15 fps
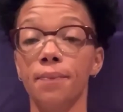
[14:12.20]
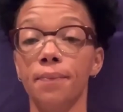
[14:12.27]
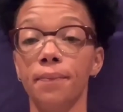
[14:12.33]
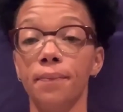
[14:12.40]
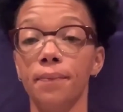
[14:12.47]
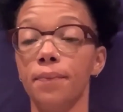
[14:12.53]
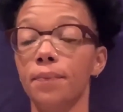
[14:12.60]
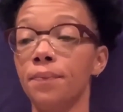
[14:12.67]

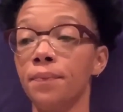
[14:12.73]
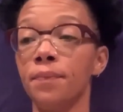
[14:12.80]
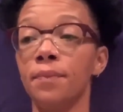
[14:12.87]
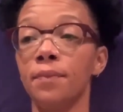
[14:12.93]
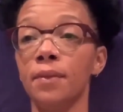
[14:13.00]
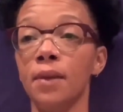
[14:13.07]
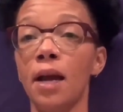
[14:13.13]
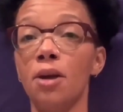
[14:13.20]
Now the
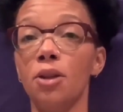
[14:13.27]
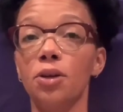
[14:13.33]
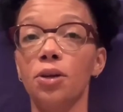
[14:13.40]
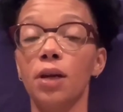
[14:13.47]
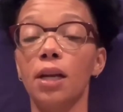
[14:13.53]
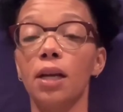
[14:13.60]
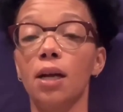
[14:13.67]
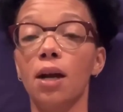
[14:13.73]
credit card
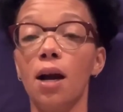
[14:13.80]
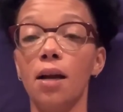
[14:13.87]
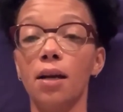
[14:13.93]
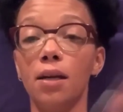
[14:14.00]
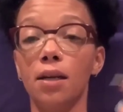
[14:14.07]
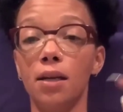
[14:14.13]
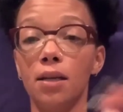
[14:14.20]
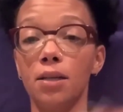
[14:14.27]
is
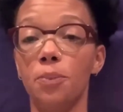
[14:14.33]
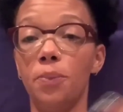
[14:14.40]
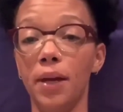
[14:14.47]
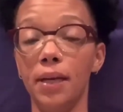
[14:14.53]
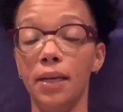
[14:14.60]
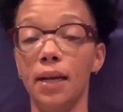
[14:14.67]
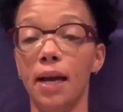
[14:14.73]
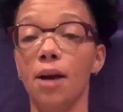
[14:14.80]
paid down.
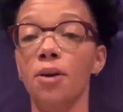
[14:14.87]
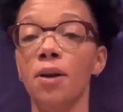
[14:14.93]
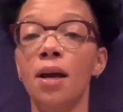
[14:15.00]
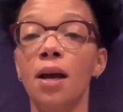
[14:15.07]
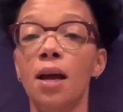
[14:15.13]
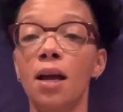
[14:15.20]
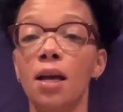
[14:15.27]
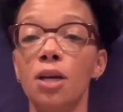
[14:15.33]

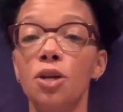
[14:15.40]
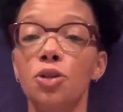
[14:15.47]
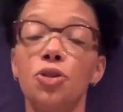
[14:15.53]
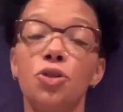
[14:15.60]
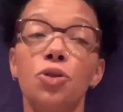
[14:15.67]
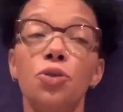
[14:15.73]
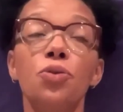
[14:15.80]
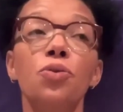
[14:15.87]
Soon
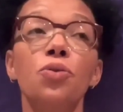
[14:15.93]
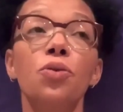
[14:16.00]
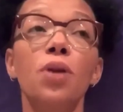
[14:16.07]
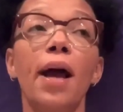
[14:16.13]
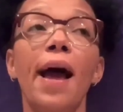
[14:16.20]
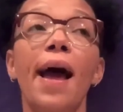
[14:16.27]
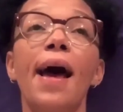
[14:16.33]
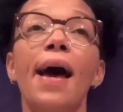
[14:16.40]

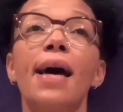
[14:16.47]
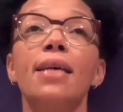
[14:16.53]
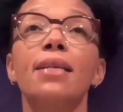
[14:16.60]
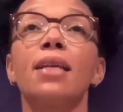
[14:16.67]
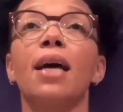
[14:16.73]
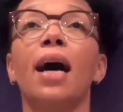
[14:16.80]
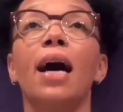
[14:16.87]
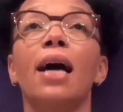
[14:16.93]
as I
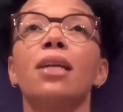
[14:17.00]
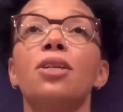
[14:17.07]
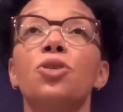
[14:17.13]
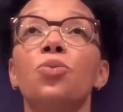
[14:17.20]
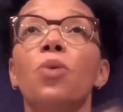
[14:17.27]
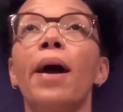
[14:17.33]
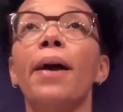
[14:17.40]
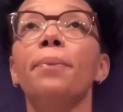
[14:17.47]
swipe the
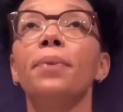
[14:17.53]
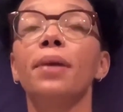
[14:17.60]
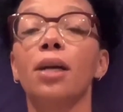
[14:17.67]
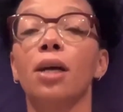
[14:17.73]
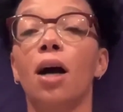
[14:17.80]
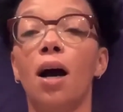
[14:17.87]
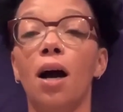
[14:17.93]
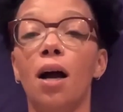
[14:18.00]
card,
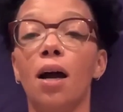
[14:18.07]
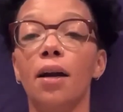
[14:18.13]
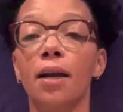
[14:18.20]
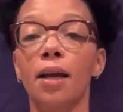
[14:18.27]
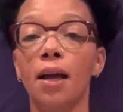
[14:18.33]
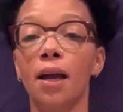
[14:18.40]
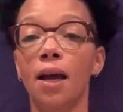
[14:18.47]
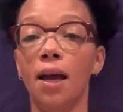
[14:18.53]

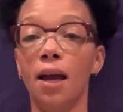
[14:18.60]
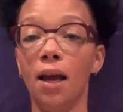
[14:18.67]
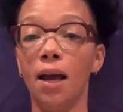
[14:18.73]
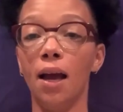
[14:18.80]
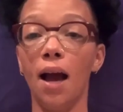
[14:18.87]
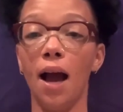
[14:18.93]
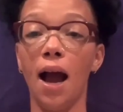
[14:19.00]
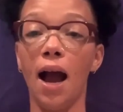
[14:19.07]

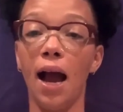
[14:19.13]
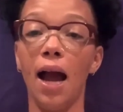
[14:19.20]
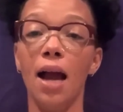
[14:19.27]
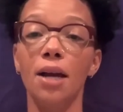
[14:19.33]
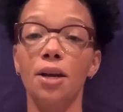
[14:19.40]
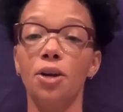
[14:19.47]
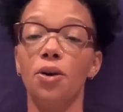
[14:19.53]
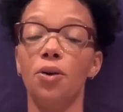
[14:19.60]
I know
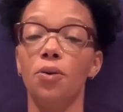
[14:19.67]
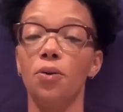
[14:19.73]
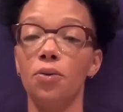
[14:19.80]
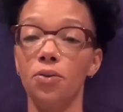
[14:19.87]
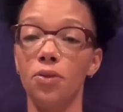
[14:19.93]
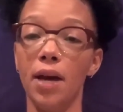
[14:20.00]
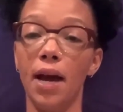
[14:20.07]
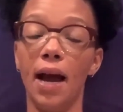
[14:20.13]
that I
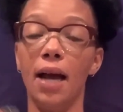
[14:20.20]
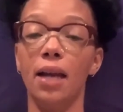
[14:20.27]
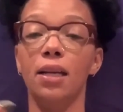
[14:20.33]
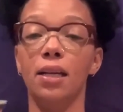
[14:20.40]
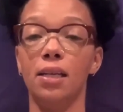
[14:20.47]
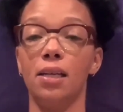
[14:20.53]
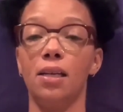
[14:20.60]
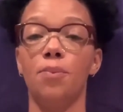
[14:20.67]
need to
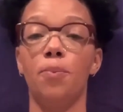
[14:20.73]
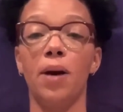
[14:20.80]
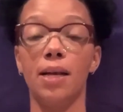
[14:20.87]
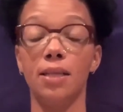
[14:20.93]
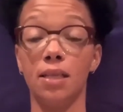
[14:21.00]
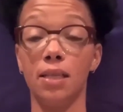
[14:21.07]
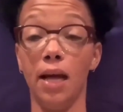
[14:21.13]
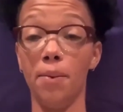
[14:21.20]
deposit that
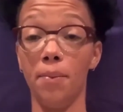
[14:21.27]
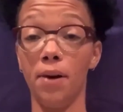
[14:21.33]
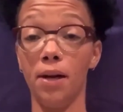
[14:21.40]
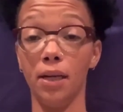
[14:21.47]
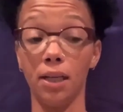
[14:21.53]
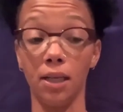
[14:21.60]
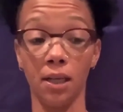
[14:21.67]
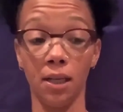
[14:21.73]
money
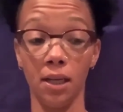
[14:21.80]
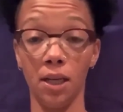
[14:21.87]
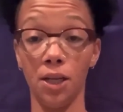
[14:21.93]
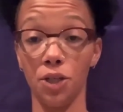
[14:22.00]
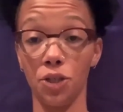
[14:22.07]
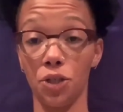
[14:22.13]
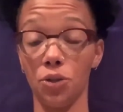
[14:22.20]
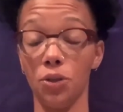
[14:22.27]
here shortly,
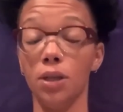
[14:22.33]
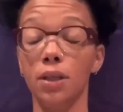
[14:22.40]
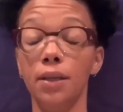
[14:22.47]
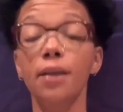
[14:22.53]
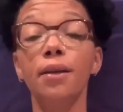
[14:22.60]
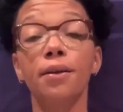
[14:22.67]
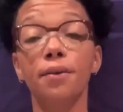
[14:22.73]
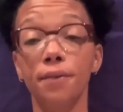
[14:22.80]
right?